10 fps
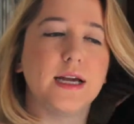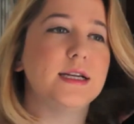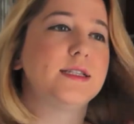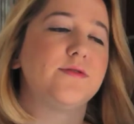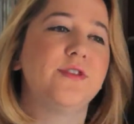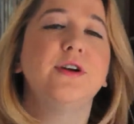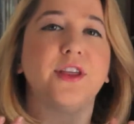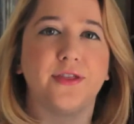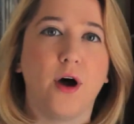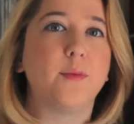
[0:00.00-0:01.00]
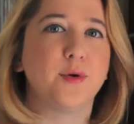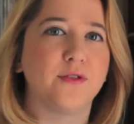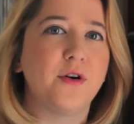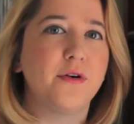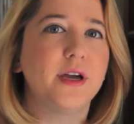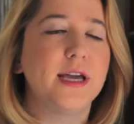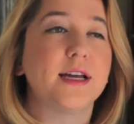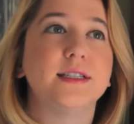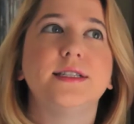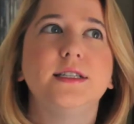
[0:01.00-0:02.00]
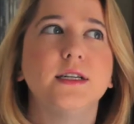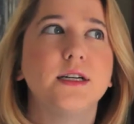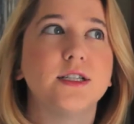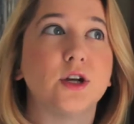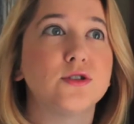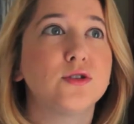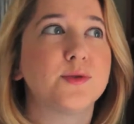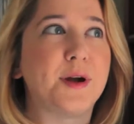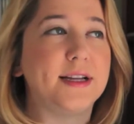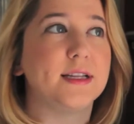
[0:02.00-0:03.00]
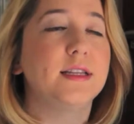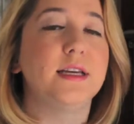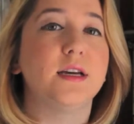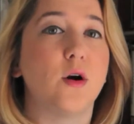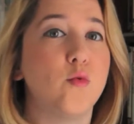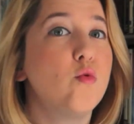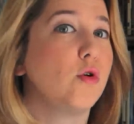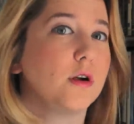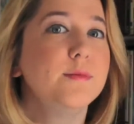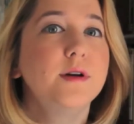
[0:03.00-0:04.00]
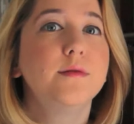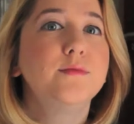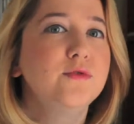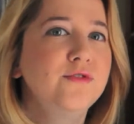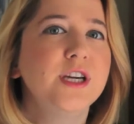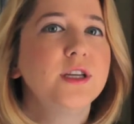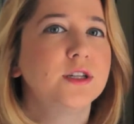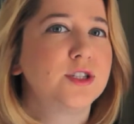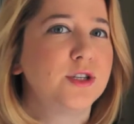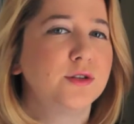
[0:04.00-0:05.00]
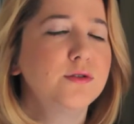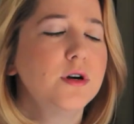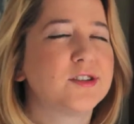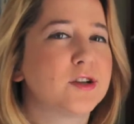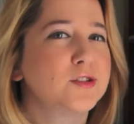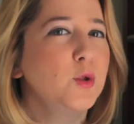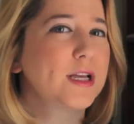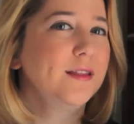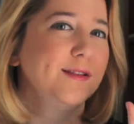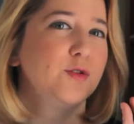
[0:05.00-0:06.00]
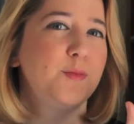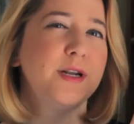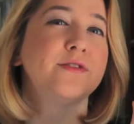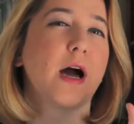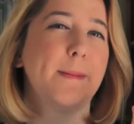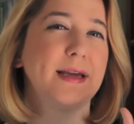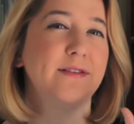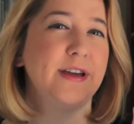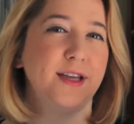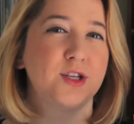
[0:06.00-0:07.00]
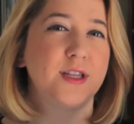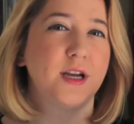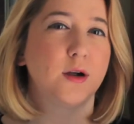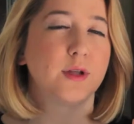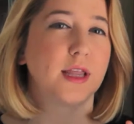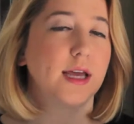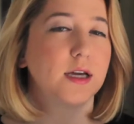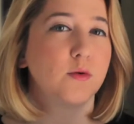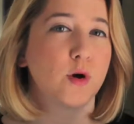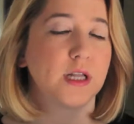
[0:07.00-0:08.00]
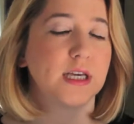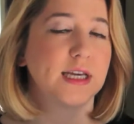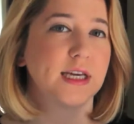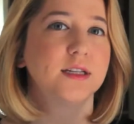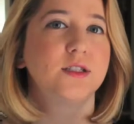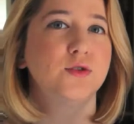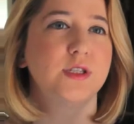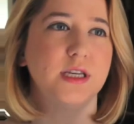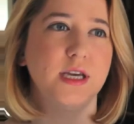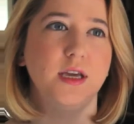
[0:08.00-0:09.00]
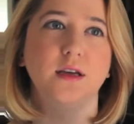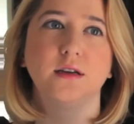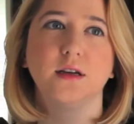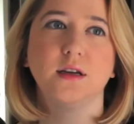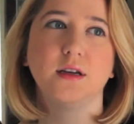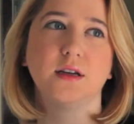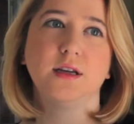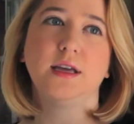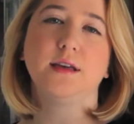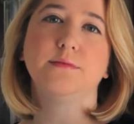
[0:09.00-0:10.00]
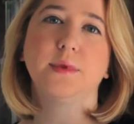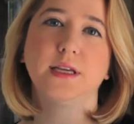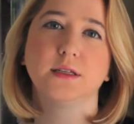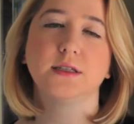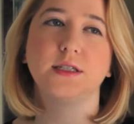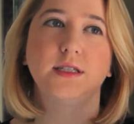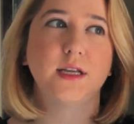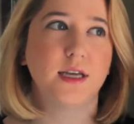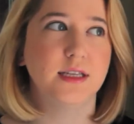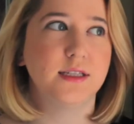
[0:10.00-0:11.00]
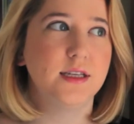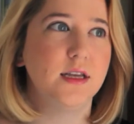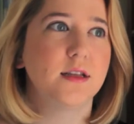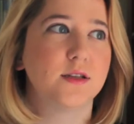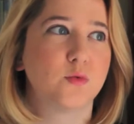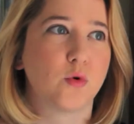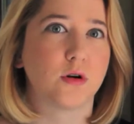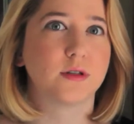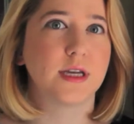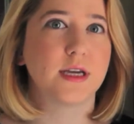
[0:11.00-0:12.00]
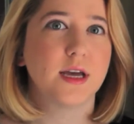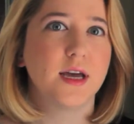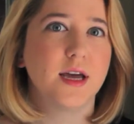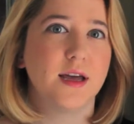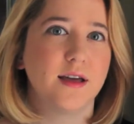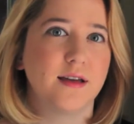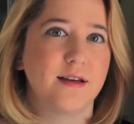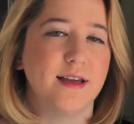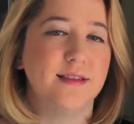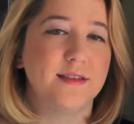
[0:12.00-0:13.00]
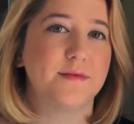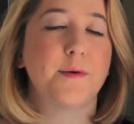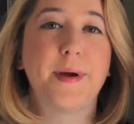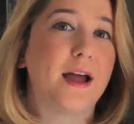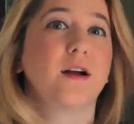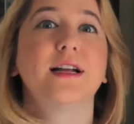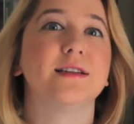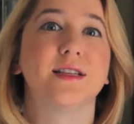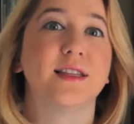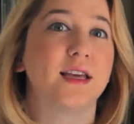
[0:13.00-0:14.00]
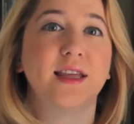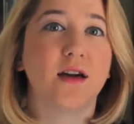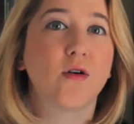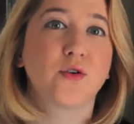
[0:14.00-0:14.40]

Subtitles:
thought-provoking, and it's also surprisingly a warm movie too. There's also like a little bit of coming of age in there with like one of the kids. You see him like he's seen his world like in the paradise that like they all